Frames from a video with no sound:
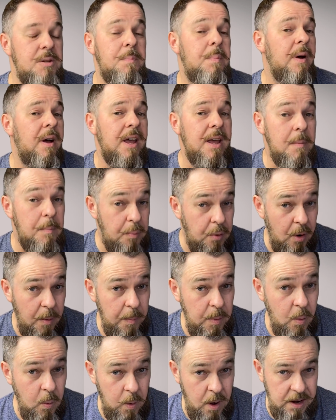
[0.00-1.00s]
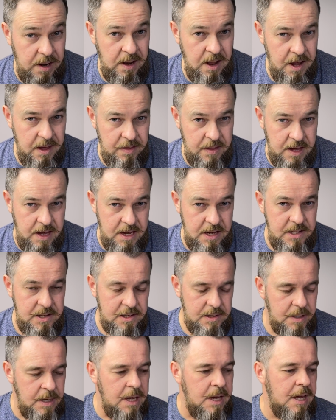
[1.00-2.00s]
buy a proper one like
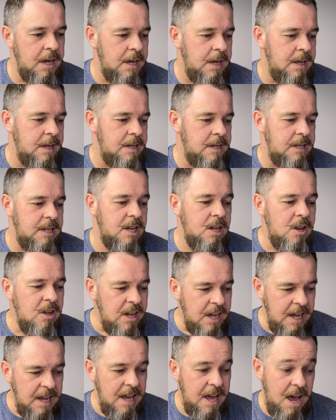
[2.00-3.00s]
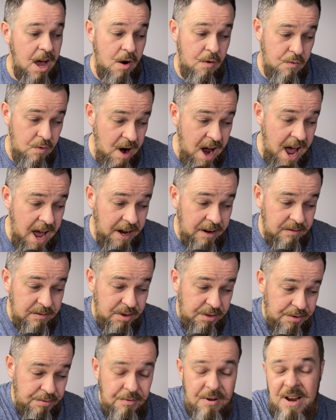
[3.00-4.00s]
these, you're looking at around
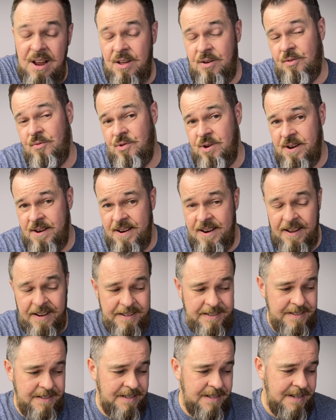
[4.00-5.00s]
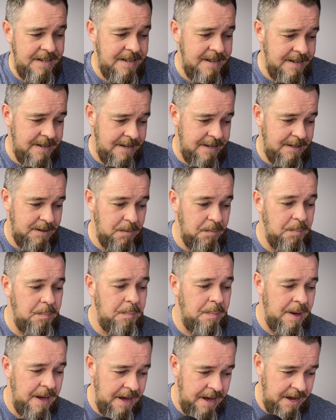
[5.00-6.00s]

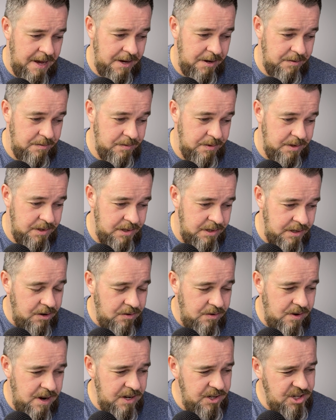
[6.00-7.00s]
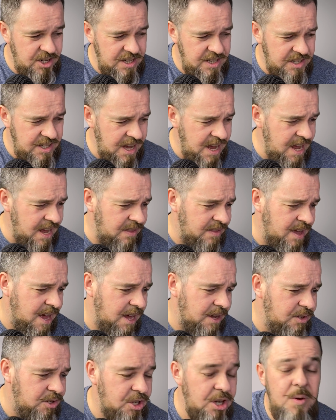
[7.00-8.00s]
£399. Or actually saying
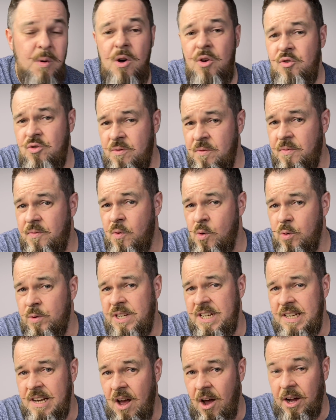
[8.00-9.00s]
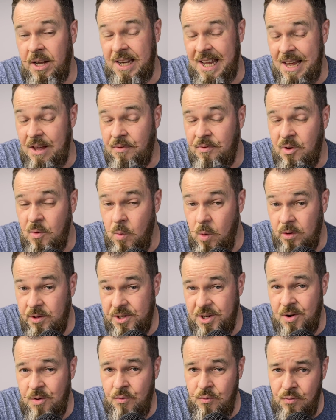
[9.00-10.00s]
that, £249 if you
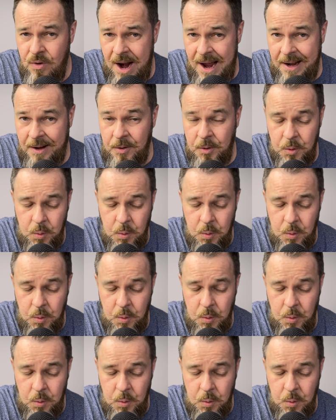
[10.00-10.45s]
want a round